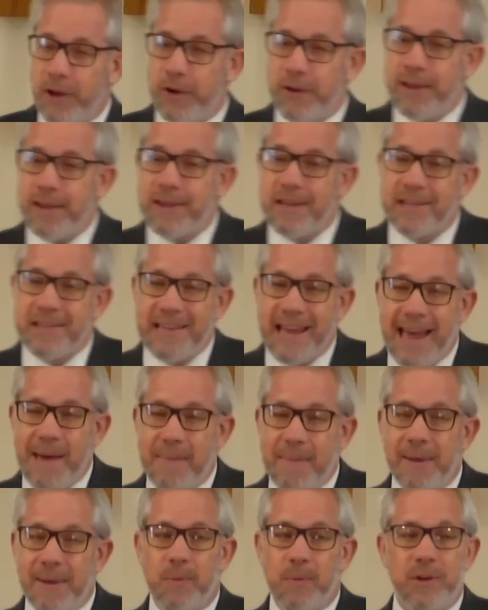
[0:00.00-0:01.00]
that the
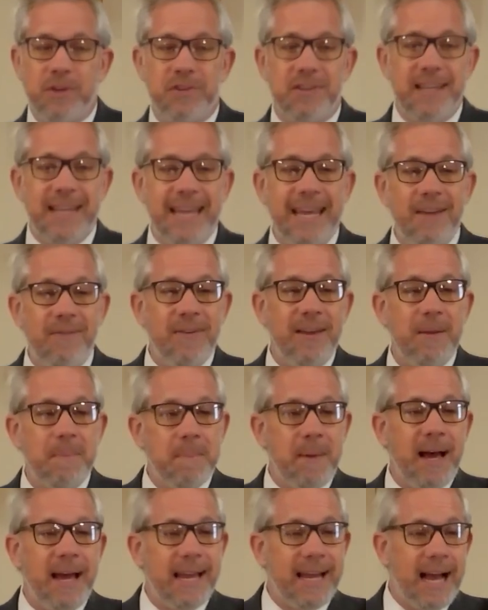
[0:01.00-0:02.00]
Sabbath was given
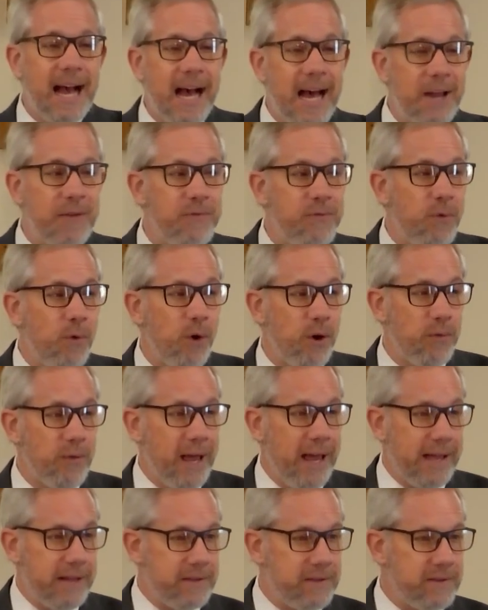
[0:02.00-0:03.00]
by God for
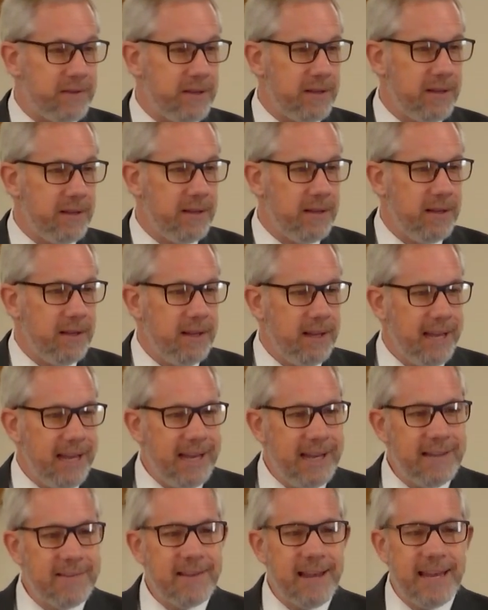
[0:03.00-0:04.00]
rest.
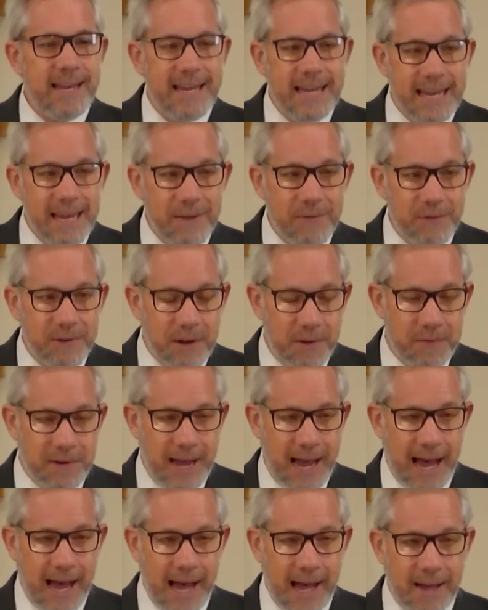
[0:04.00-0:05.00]
It is a gift of
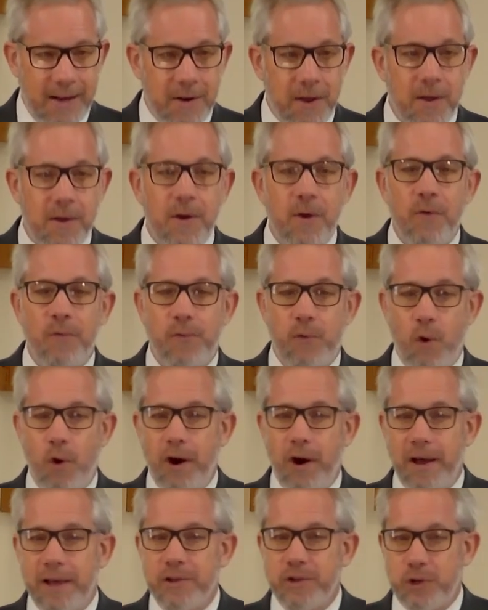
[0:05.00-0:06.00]
God
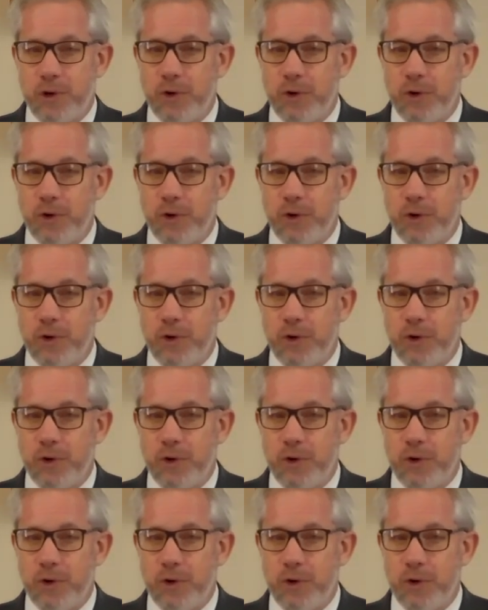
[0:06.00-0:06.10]
for us to